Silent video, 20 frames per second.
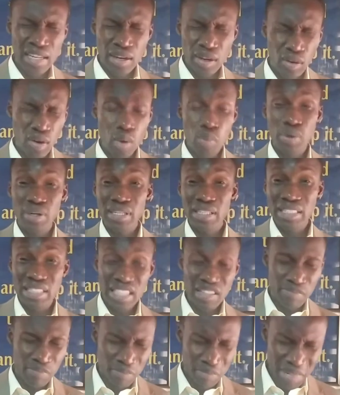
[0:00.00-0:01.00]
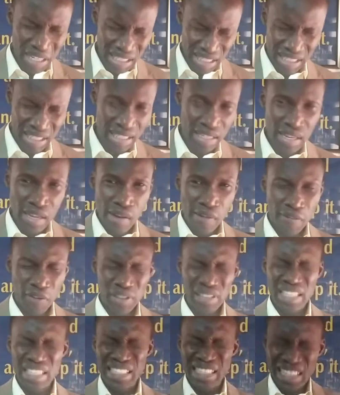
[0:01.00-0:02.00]
Lord, we receive mercy
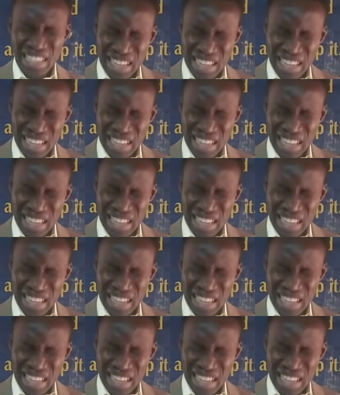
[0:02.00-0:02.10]
for this